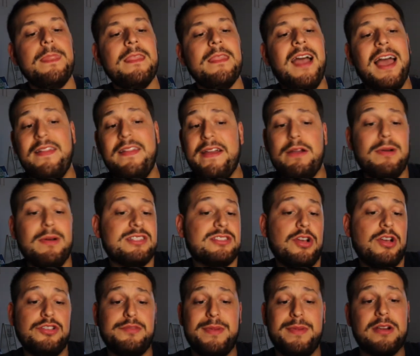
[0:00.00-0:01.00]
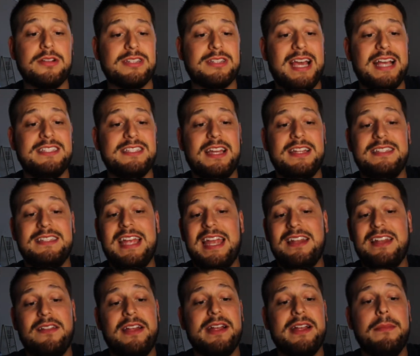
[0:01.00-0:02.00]
I like West Coast beers, guys. I
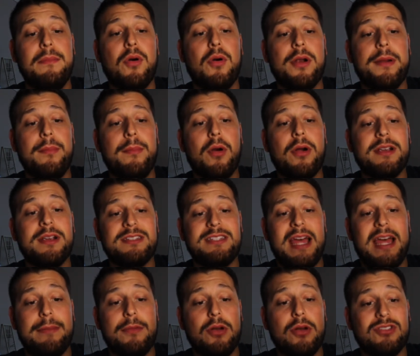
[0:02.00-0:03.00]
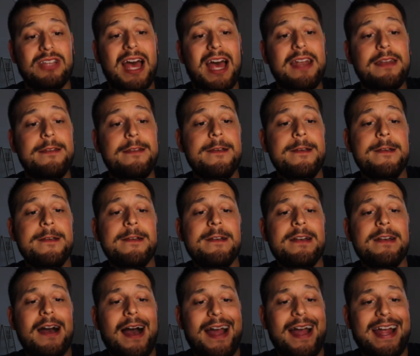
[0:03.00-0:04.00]
tend to like them more and more as time goes on.
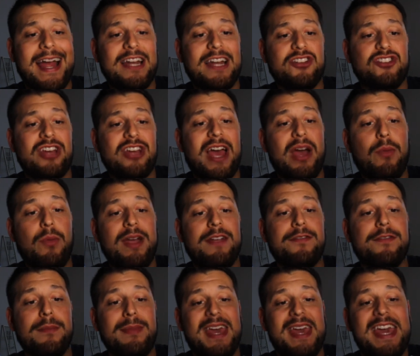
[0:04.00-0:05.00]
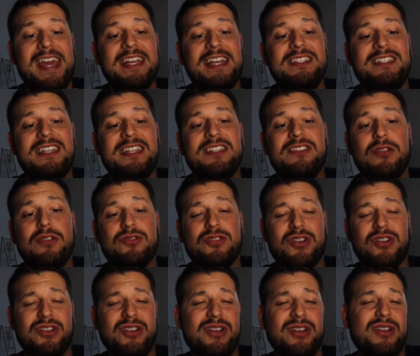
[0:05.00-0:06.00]
I kind of shy away from the hazies. Those
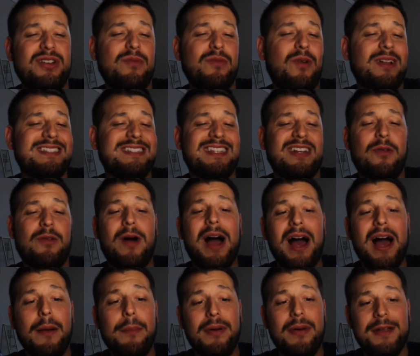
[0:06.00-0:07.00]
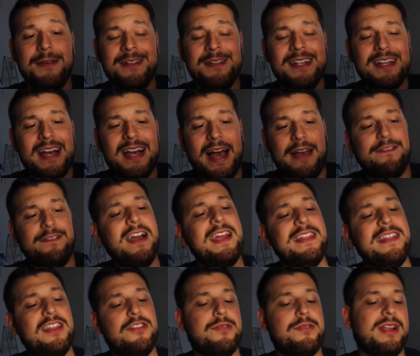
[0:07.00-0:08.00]
are good once in a while, but I
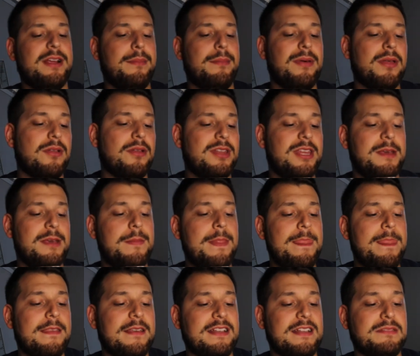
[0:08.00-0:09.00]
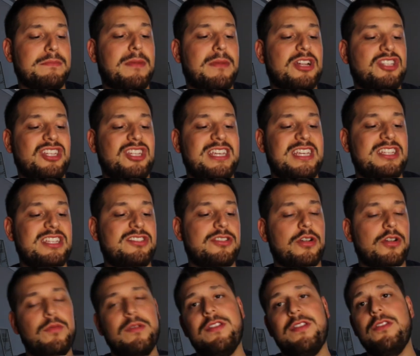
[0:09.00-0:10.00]
find that drinkability is much
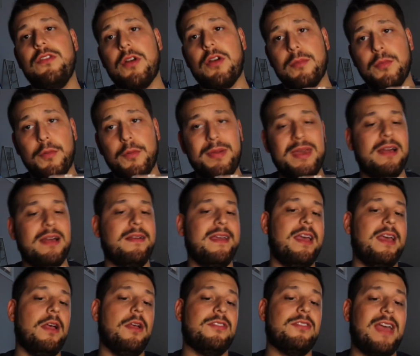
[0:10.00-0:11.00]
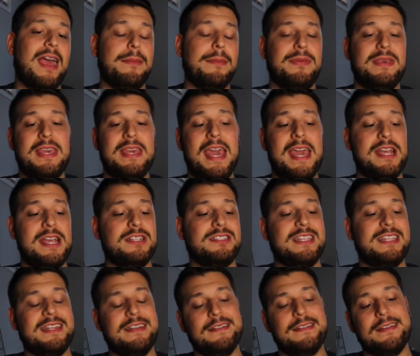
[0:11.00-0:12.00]
easier with normal pale ales,
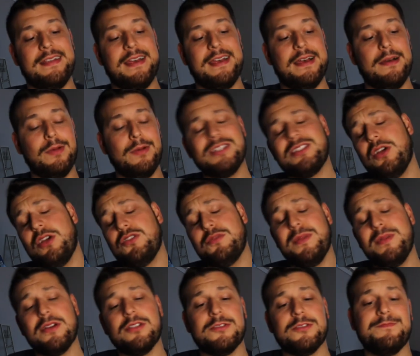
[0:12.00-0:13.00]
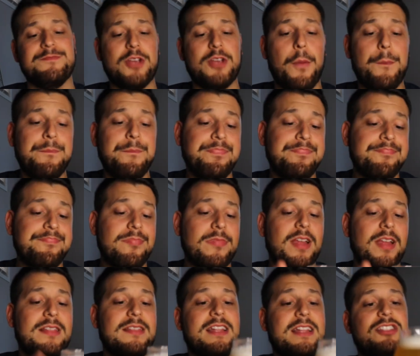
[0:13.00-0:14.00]
IPAs, and uh, West Coast beers. So
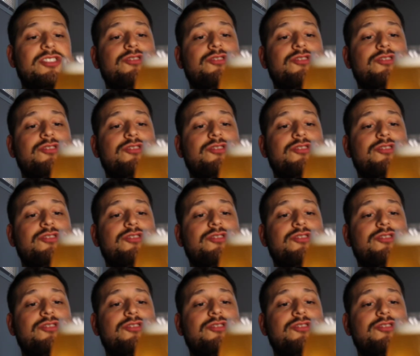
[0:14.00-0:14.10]
let's